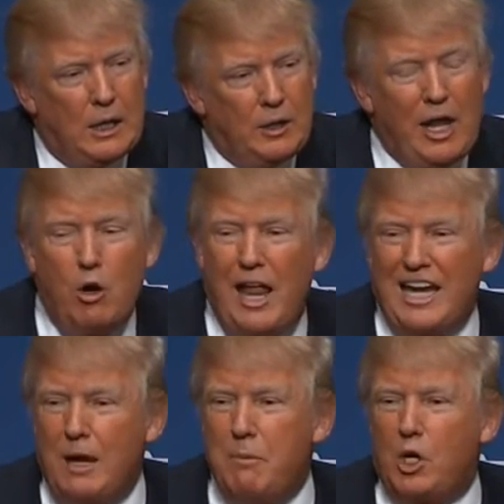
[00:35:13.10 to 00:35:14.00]
they don't
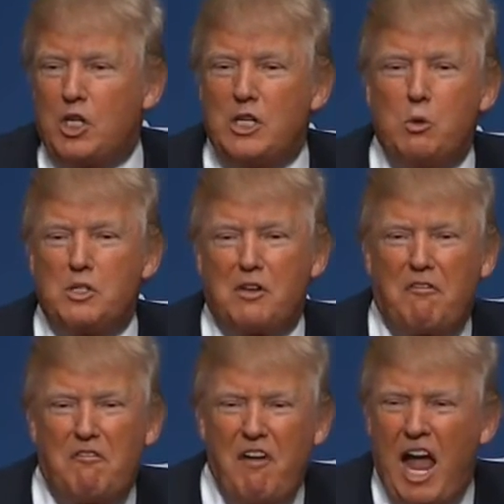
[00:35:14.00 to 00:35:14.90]
like him because he was a
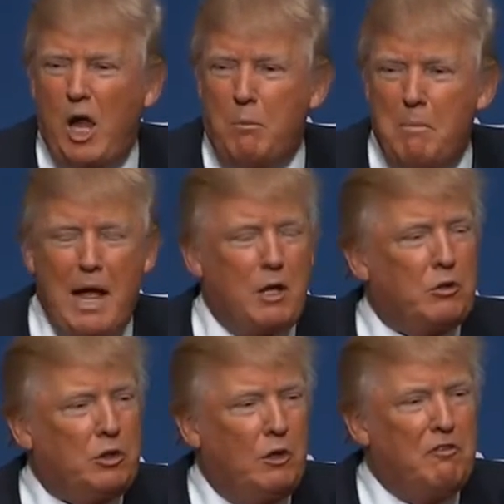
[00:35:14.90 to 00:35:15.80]

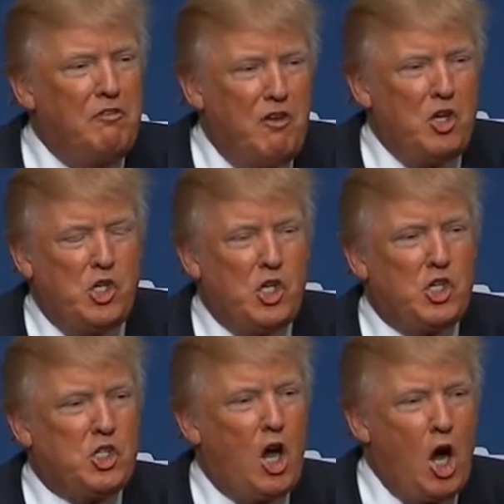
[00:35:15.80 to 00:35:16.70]
foul-mouthed,
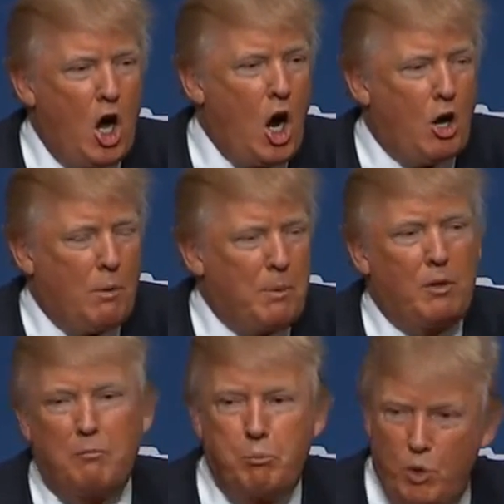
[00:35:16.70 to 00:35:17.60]
vicious,
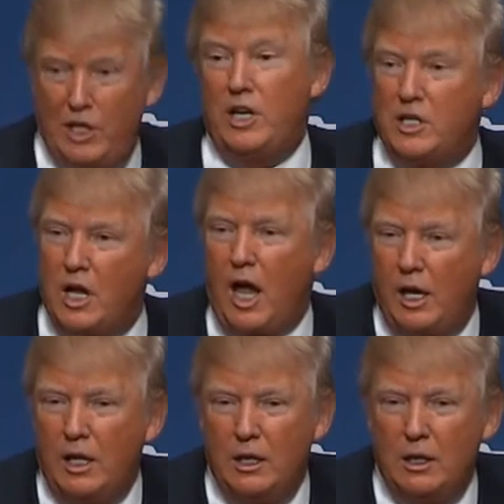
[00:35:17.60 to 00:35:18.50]
horrible, brilliant
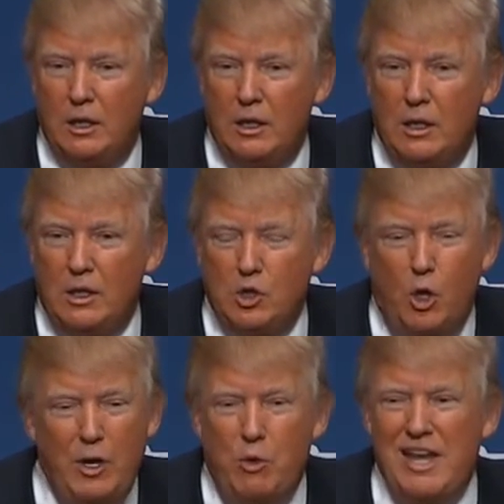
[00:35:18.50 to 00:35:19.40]
guy. So
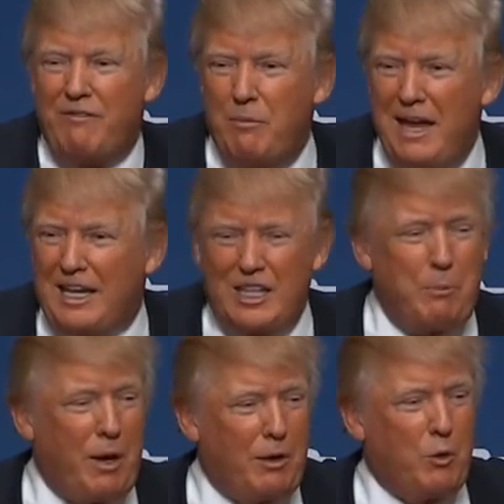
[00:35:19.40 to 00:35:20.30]
he would never make it. They
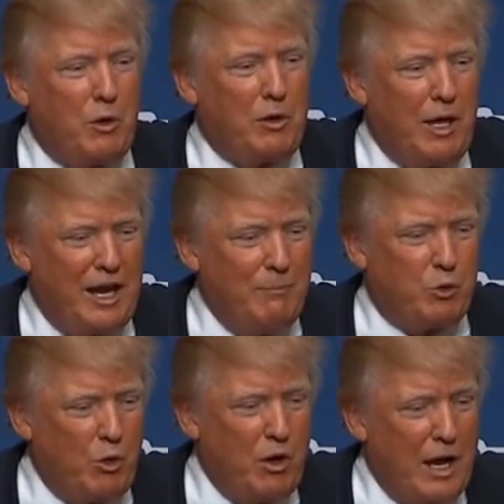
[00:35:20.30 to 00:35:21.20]
probably would have had him
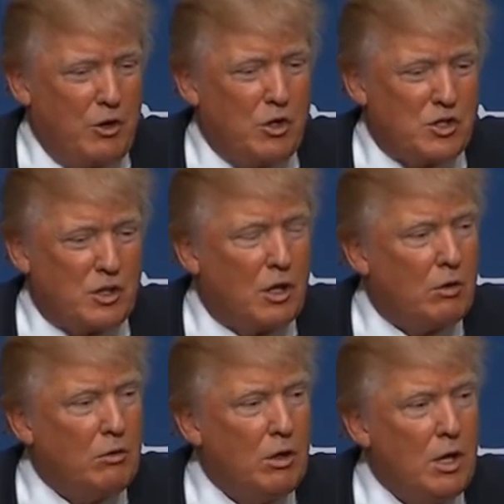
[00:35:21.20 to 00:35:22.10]
thrown out years ago.
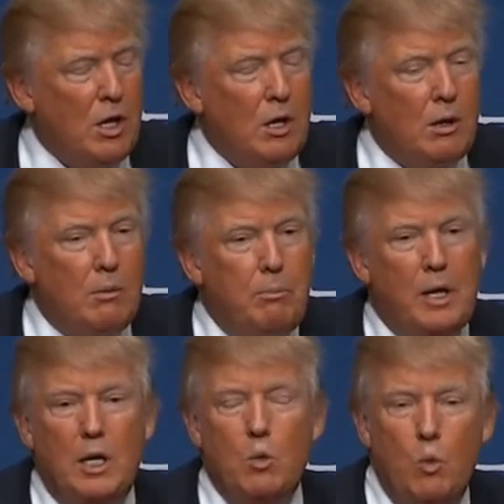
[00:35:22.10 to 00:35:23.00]

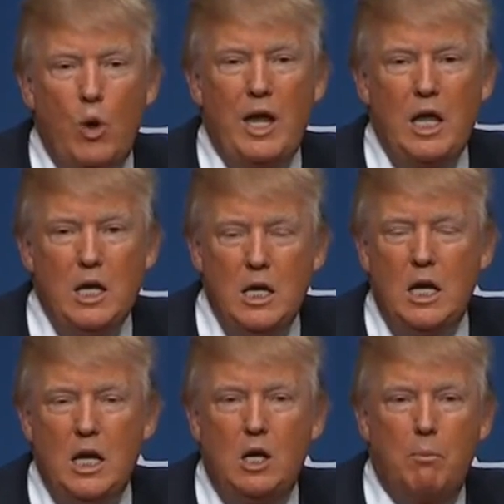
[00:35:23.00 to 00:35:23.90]
But we
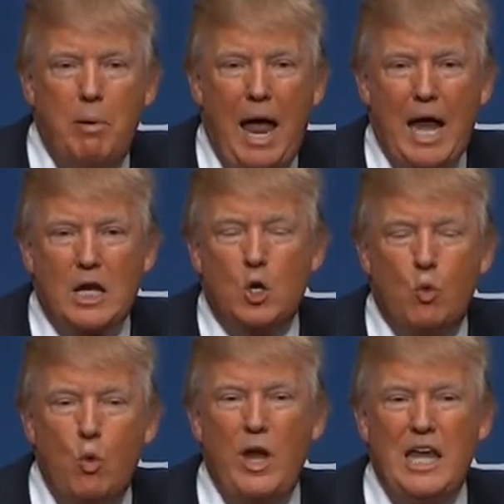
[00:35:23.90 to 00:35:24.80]
need Patton.
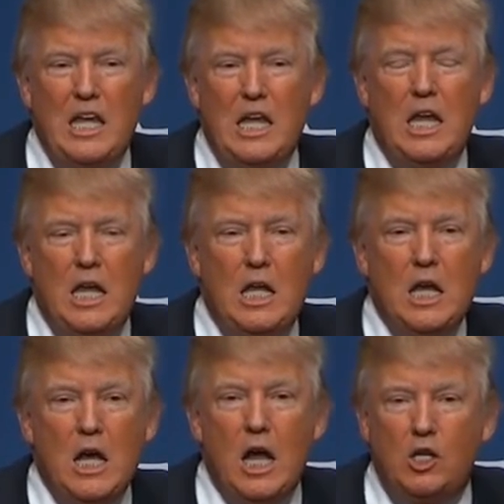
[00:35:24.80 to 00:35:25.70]
We need
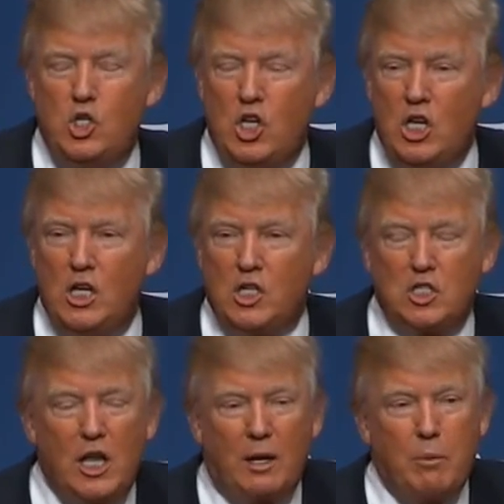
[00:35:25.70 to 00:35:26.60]
a genius
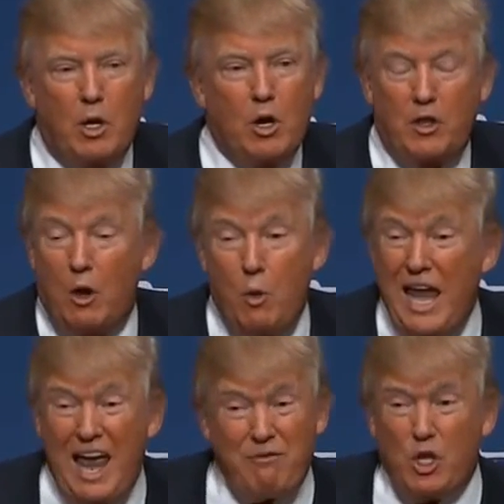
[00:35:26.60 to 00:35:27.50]
like MacArthur. And we
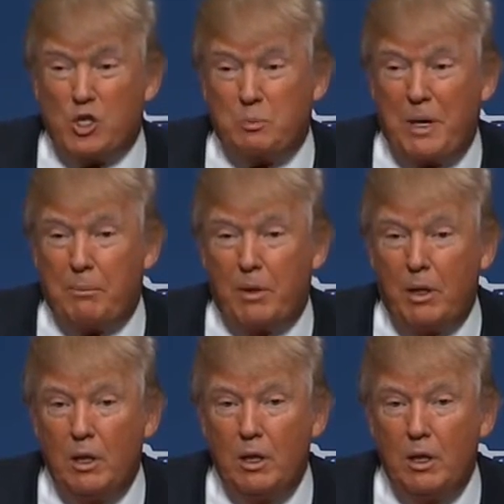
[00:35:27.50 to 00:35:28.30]
have those people.